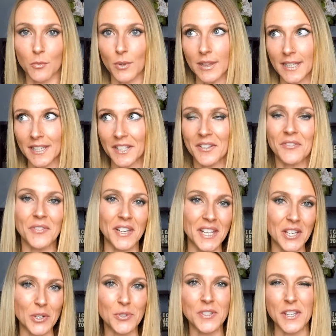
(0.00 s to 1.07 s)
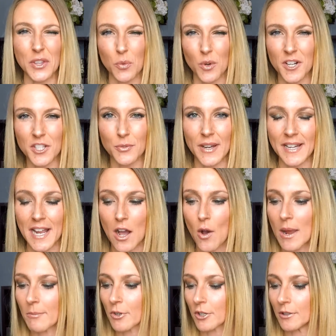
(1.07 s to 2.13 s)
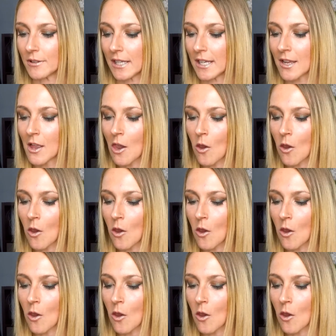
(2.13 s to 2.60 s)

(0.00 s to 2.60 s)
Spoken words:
related videos in the works right now. I'm currently